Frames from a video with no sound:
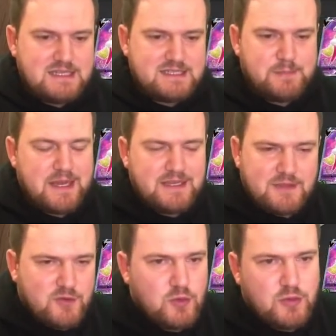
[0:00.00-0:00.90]
depending,
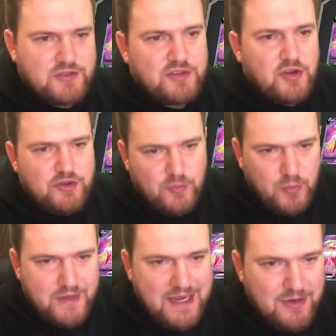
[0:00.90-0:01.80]
of course, on
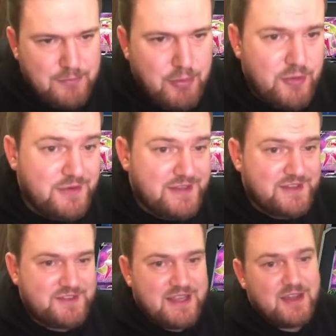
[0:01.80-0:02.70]
what our opponent
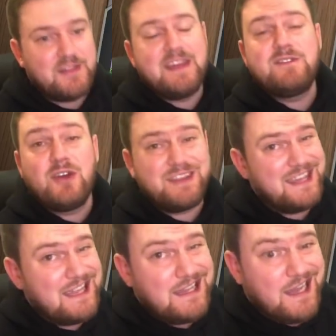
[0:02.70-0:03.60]
does. Now, they've got
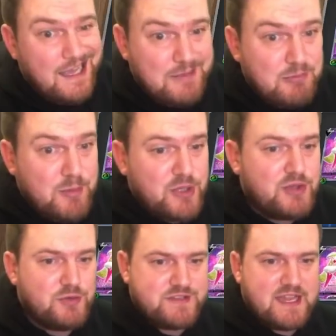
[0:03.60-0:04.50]
Gengar and
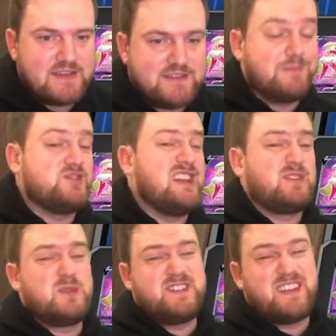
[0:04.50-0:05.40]
Mimikyu Tag Team
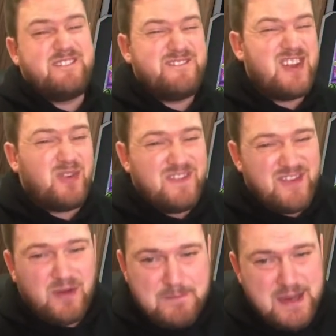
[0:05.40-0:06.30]
GX, which is a very,
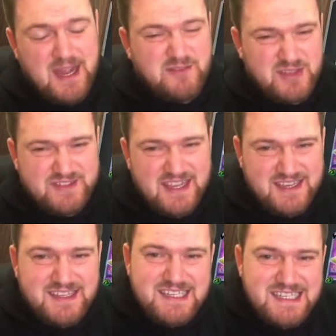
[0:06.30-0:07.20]
very powerful
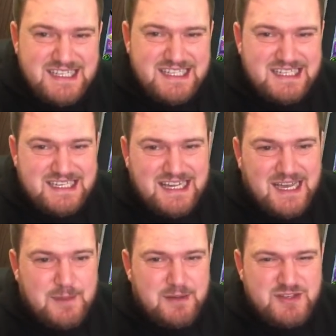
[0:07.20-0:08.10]
attacker.
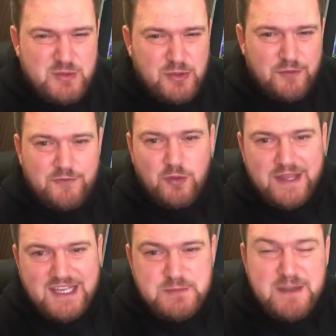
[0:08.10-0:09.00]

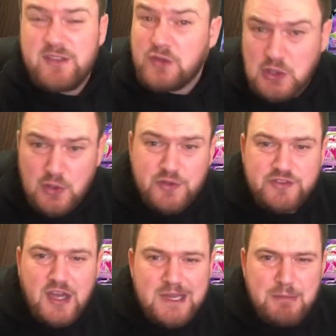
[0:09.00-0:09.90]
240 HP is on the low
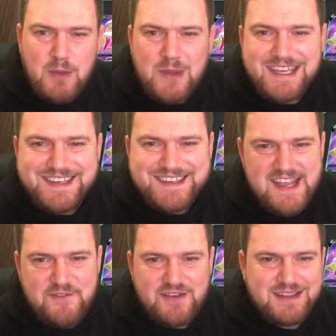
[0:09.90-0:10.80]
side, but we can
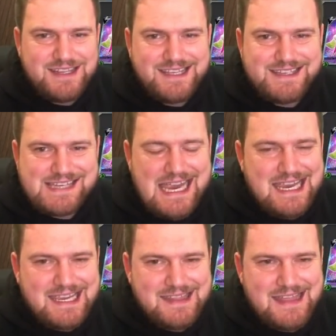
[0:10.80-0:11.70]
definitely
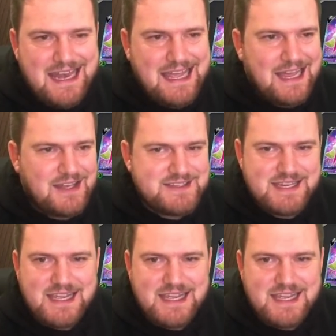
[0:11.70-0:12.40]
take that out.